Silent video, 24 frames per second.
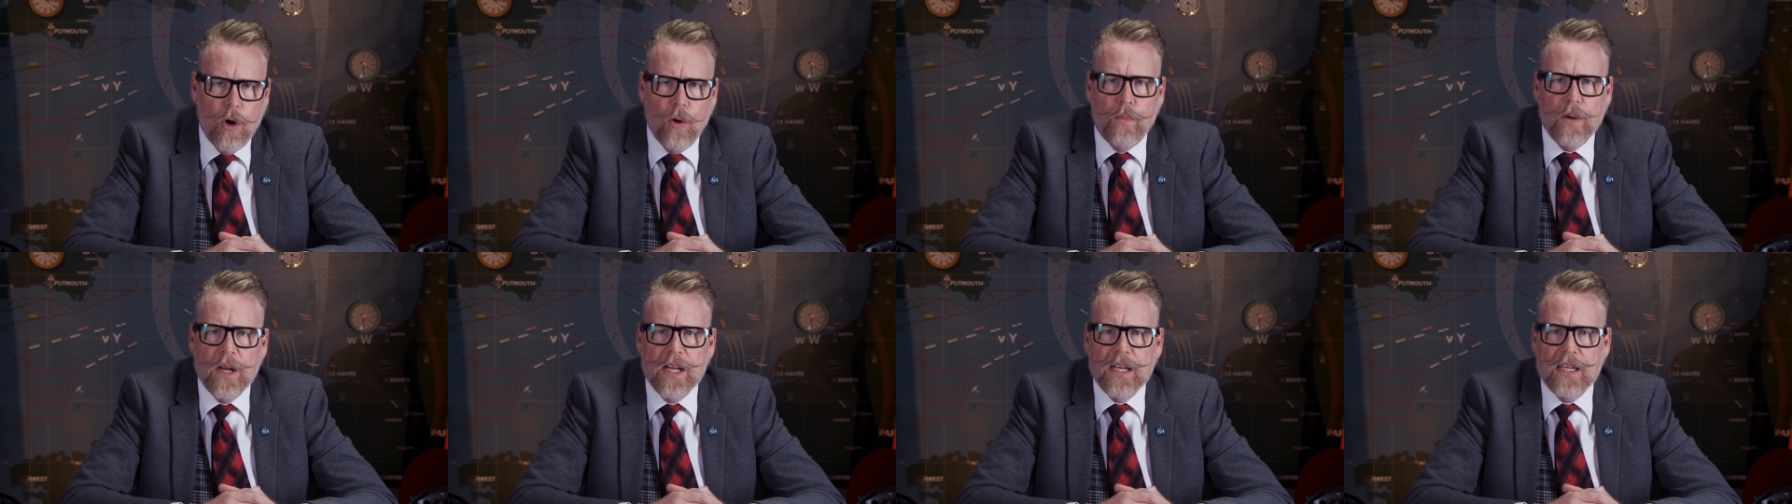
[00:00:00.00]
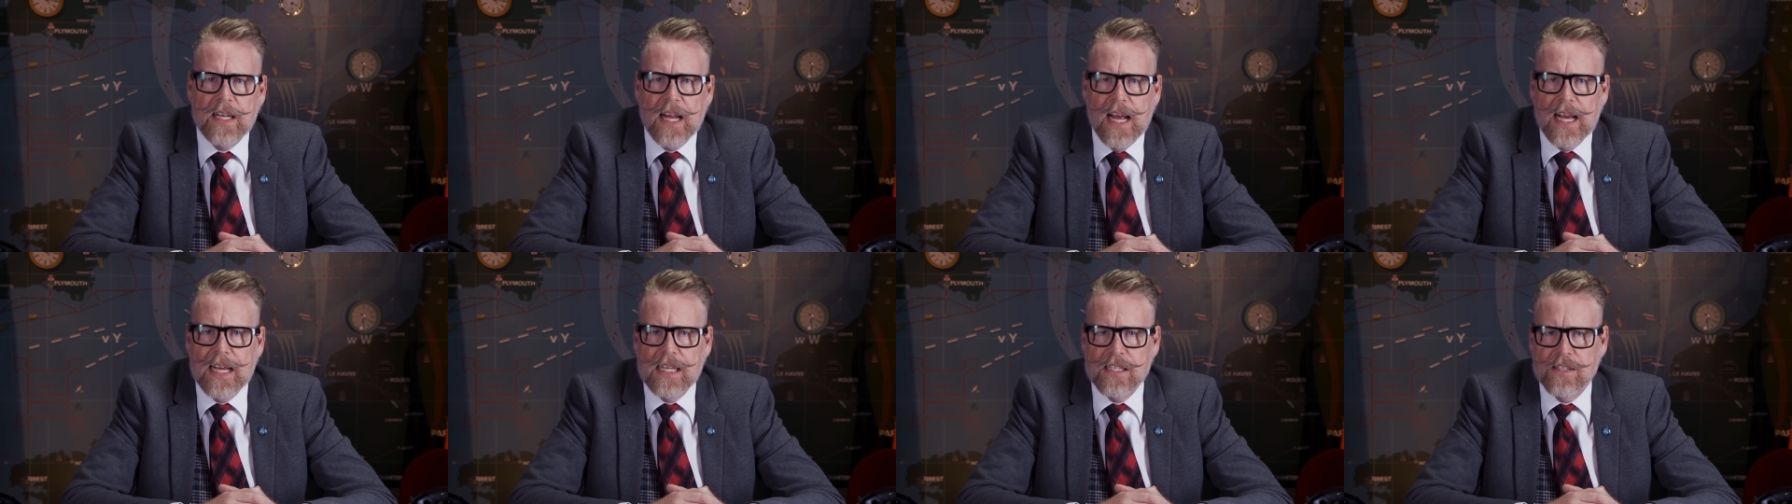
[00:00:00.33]
opening
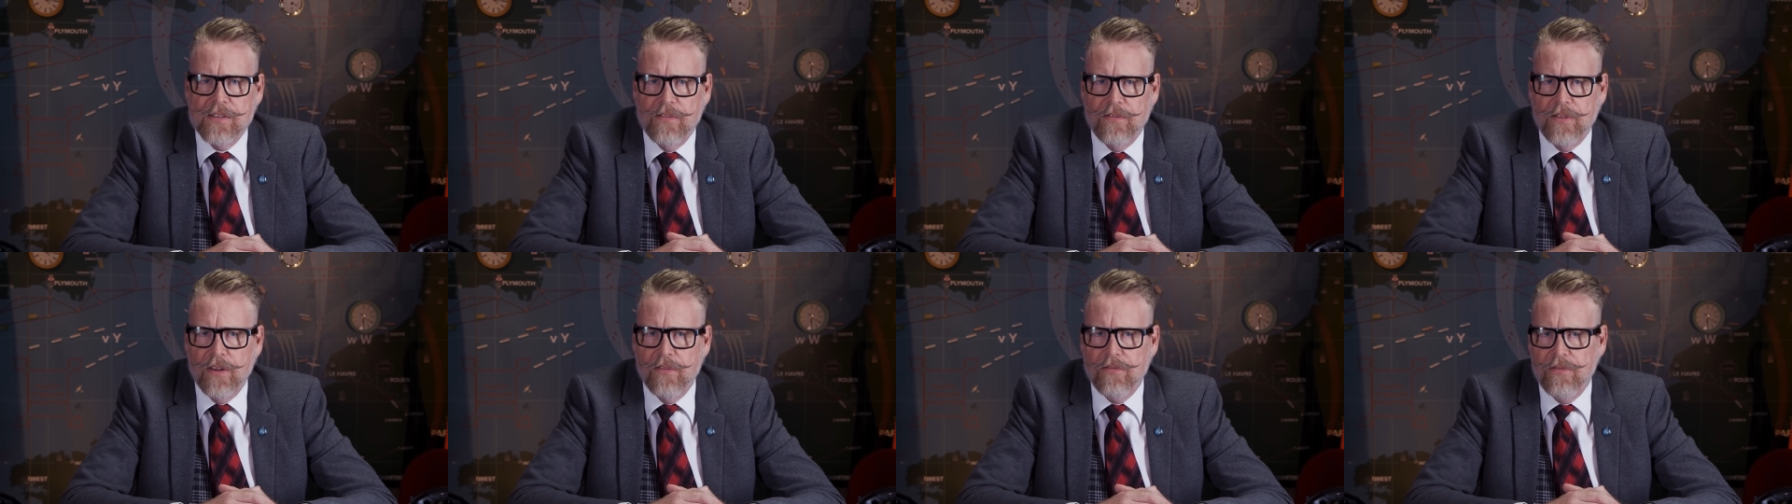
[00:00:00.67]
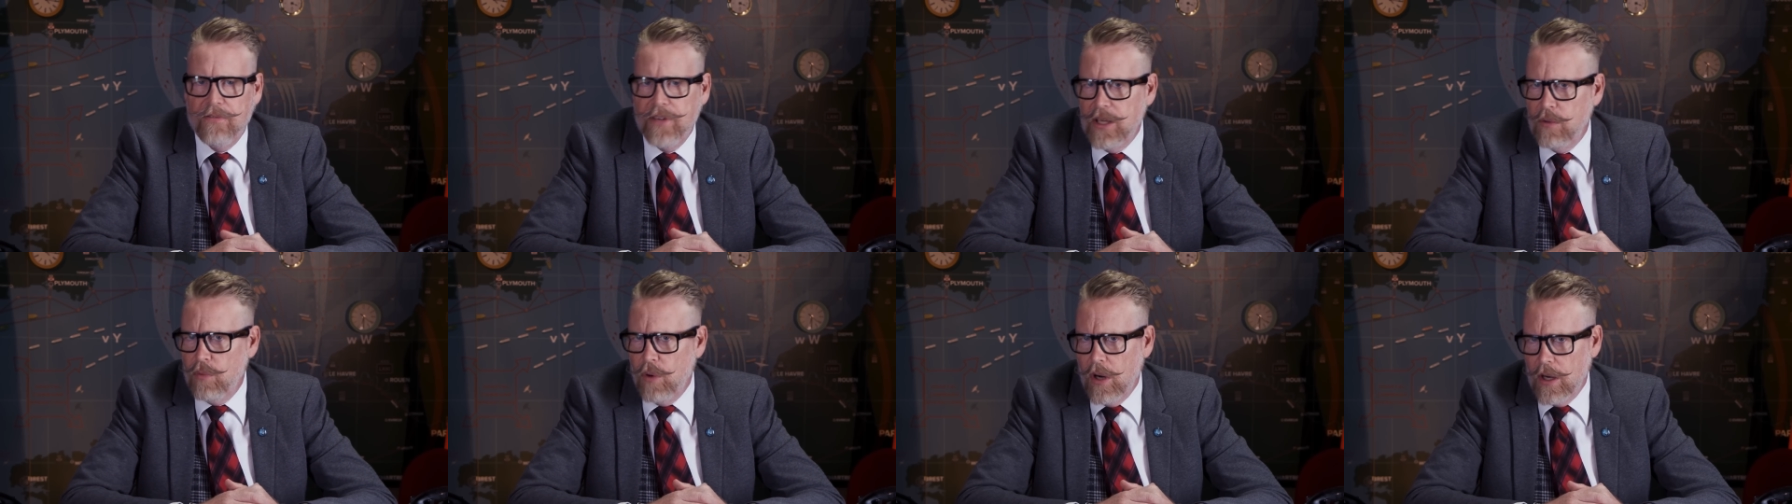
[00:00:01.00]
days of the
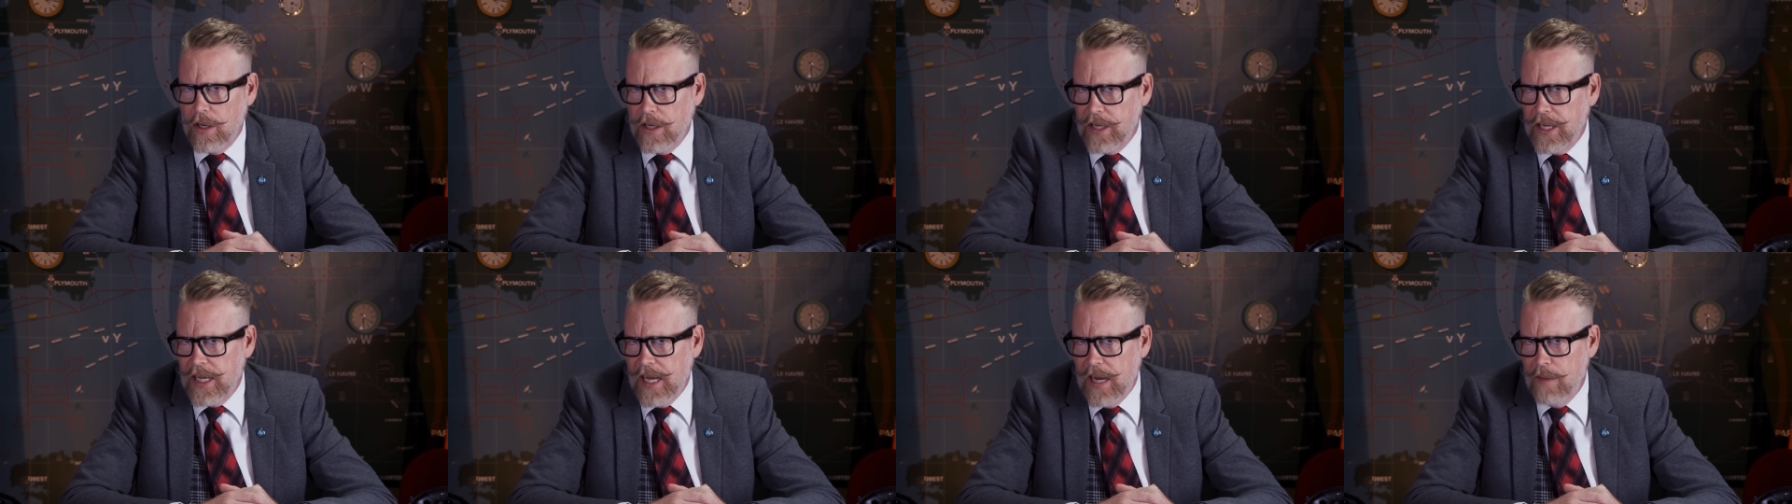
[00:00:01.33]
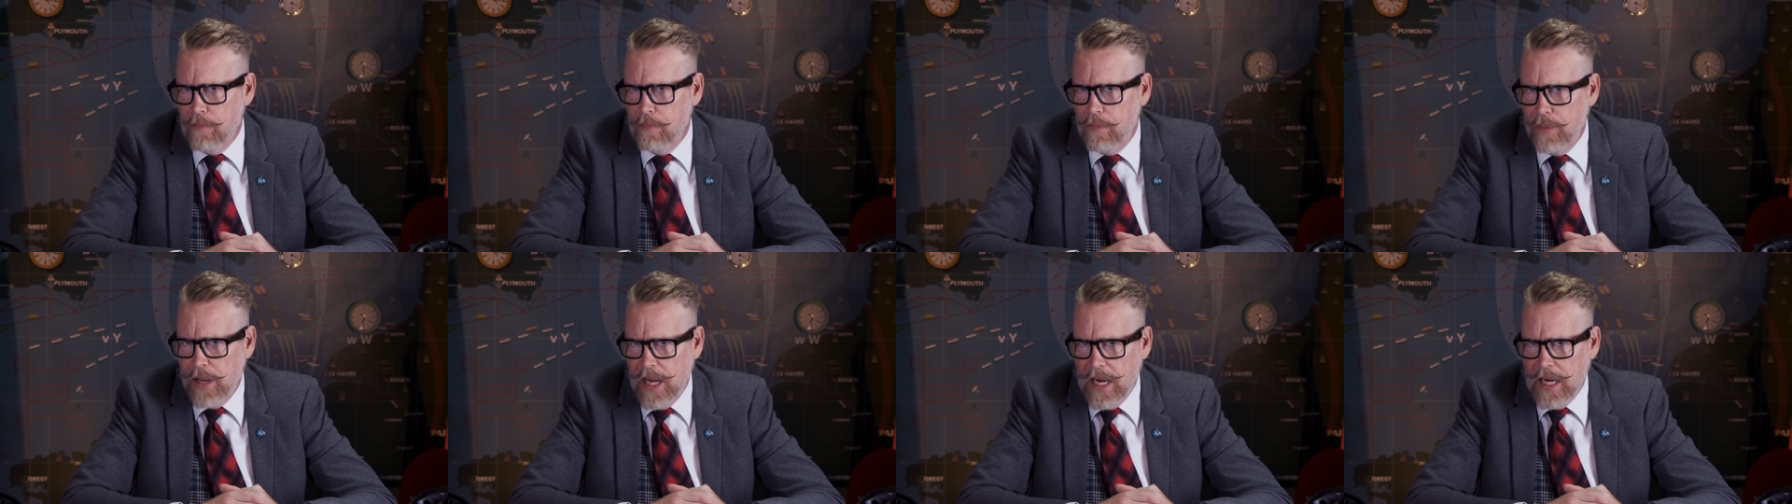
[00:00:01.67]
V one
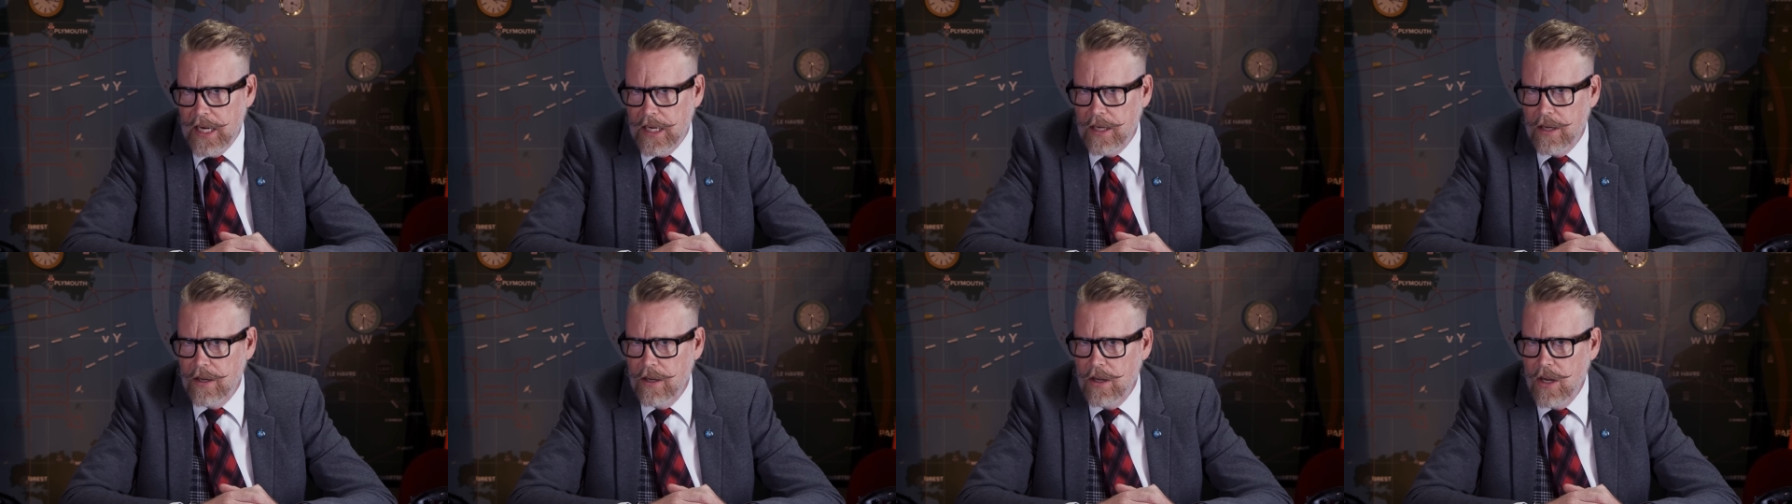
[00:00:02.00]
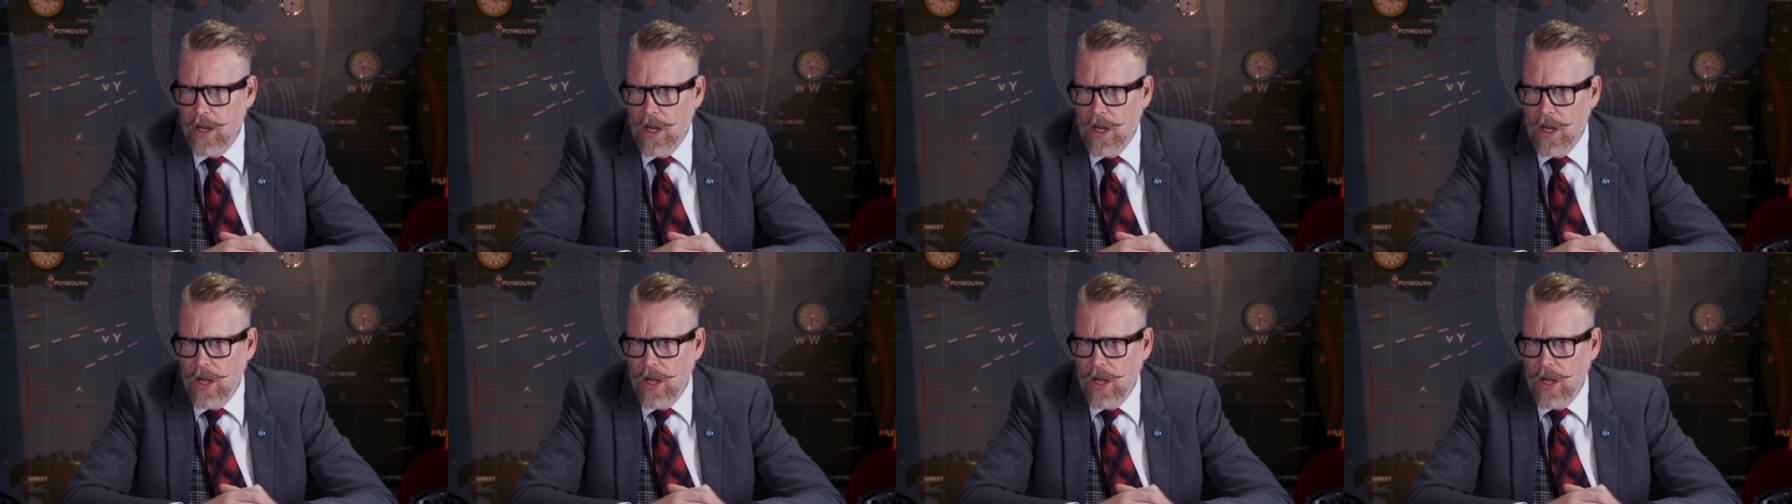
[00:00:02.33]
campaign.